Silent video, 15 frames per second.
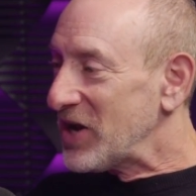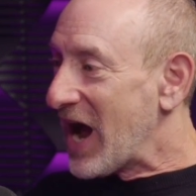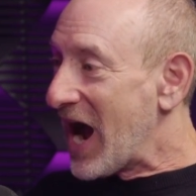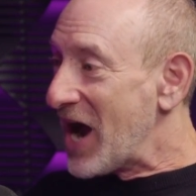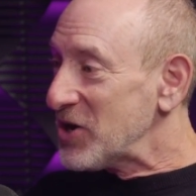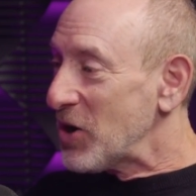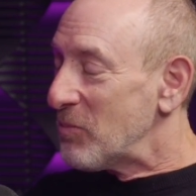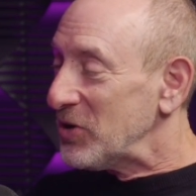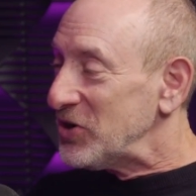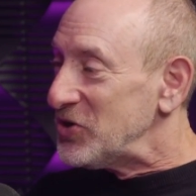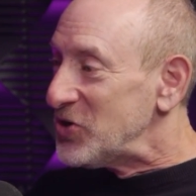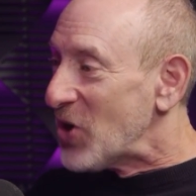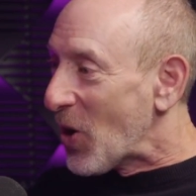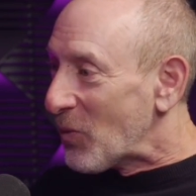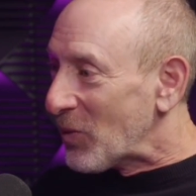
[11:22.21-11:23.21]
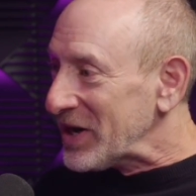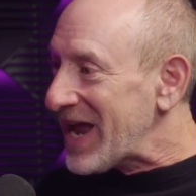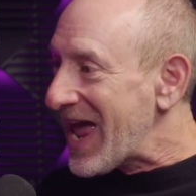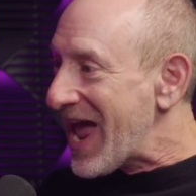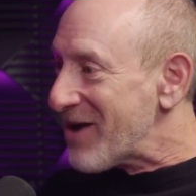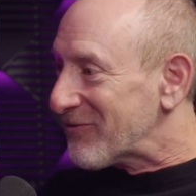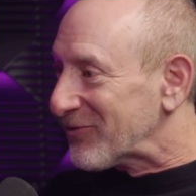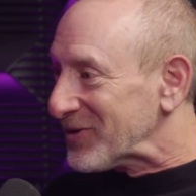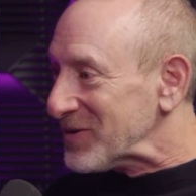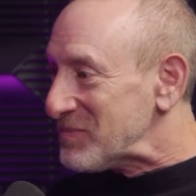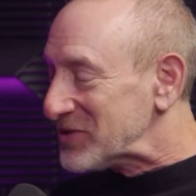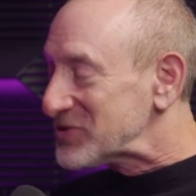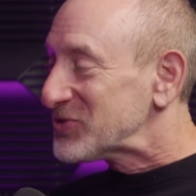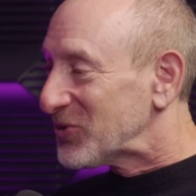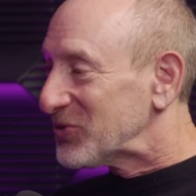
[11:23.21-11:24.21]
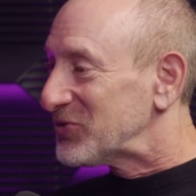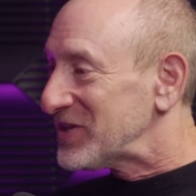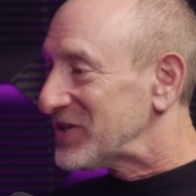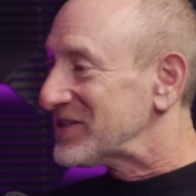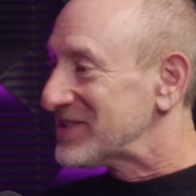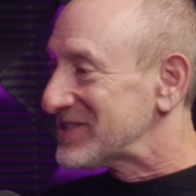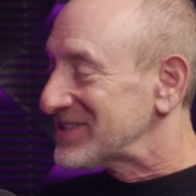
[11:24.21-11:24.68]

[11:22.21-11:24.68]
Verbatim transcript: There's I know, no but no one ever admits those things.